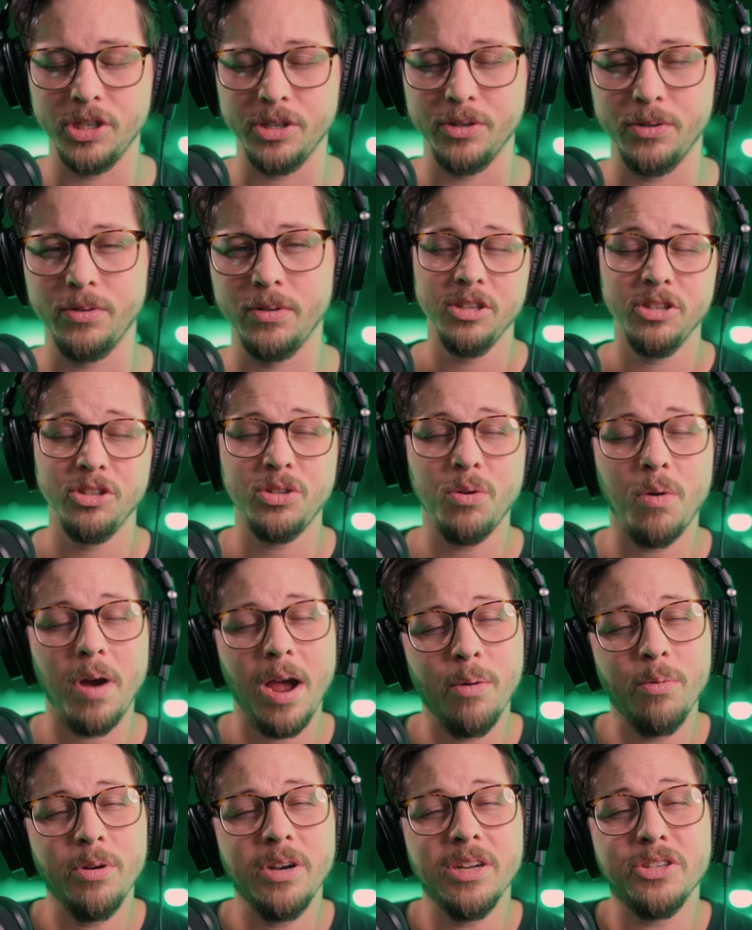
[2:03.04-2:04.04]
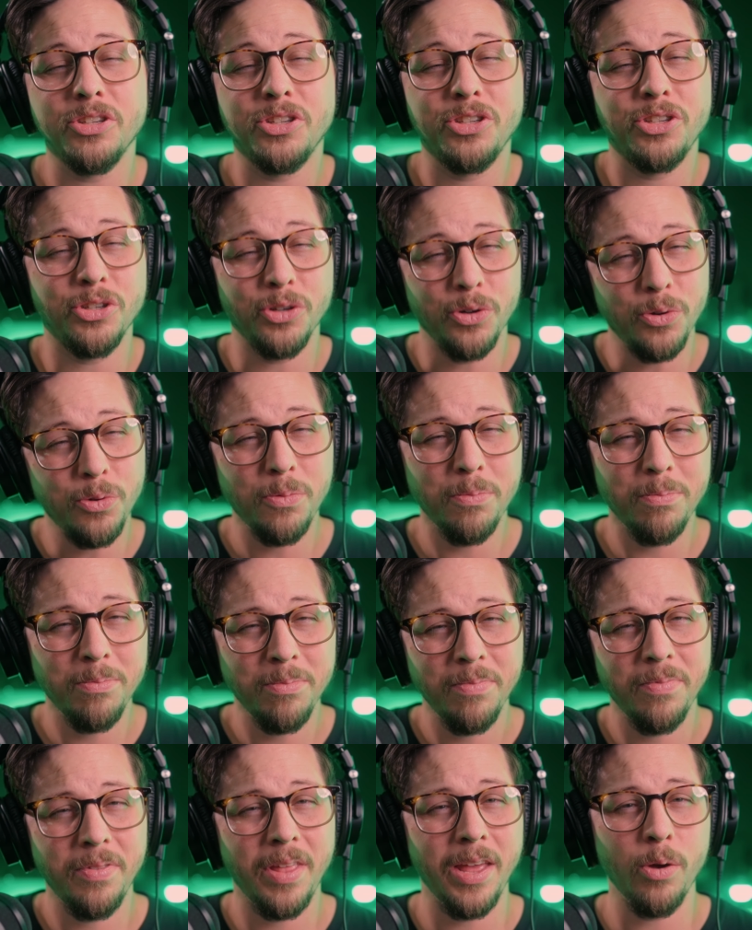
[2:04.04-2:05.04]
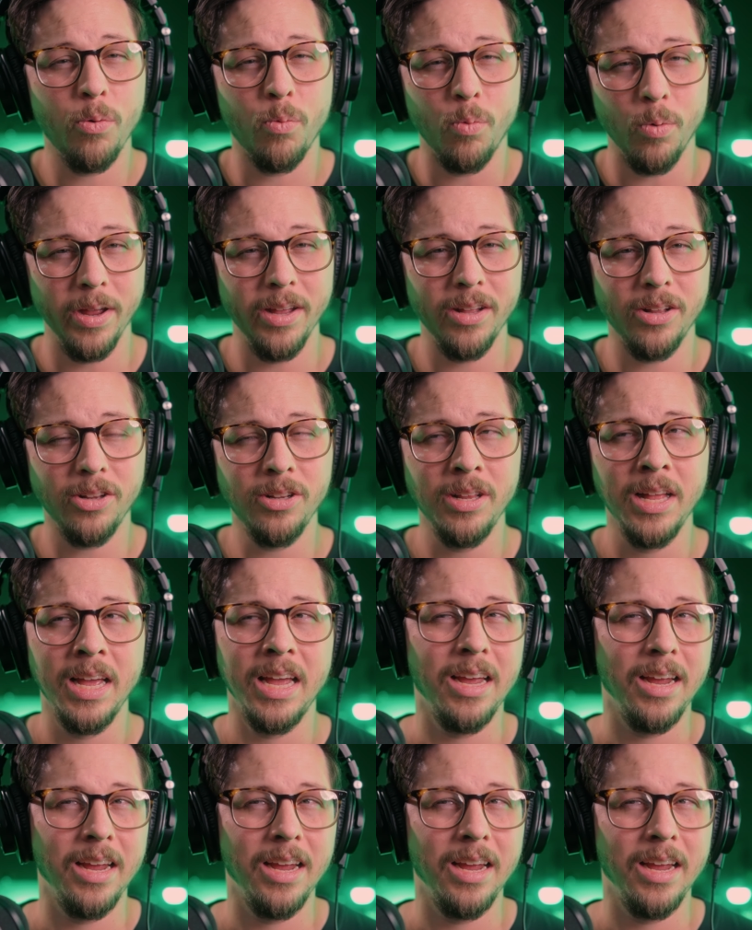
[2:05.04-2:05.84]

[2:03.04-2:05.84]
II, so I would assume they will,